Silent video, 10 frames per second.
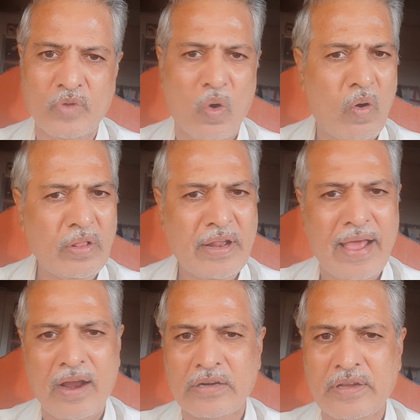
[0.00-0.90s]
All the
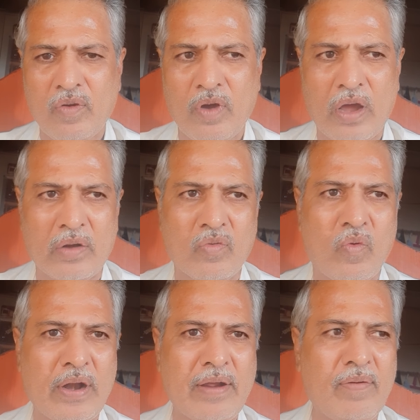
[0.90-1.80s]
laggards have gone.
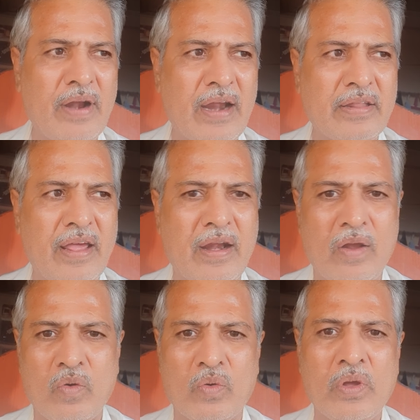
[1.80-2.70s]
Whatever are there
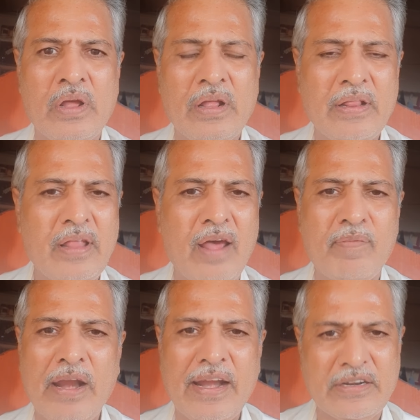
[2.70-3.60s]
now, they are
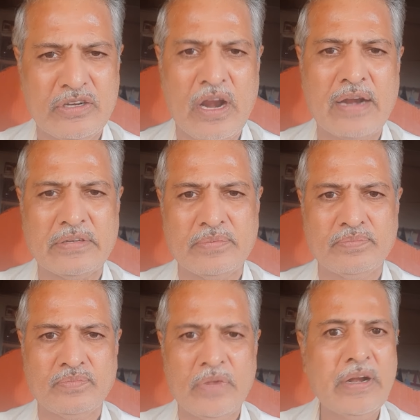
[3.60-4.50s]
brilliant stars.
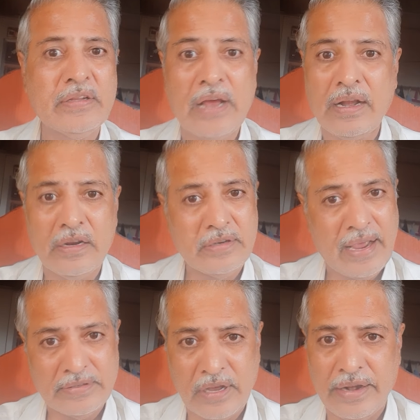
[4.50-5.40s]
That is at least
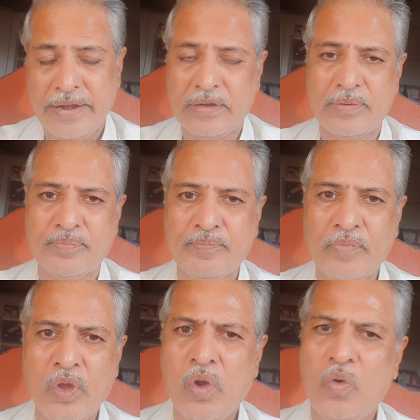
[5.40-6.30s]
as on date.
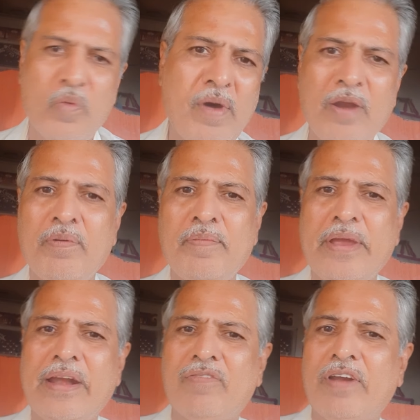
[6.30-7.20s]
Tomorrow may
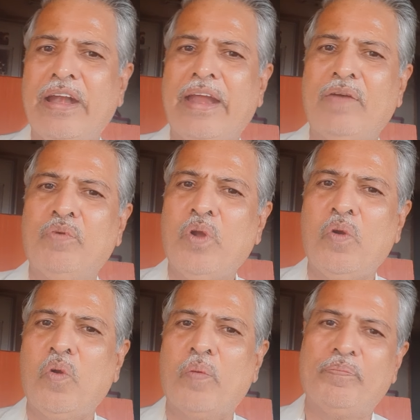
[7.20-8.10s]
be a different day. We
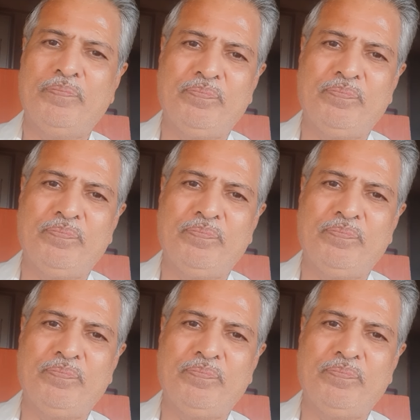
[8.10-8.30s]
don't know.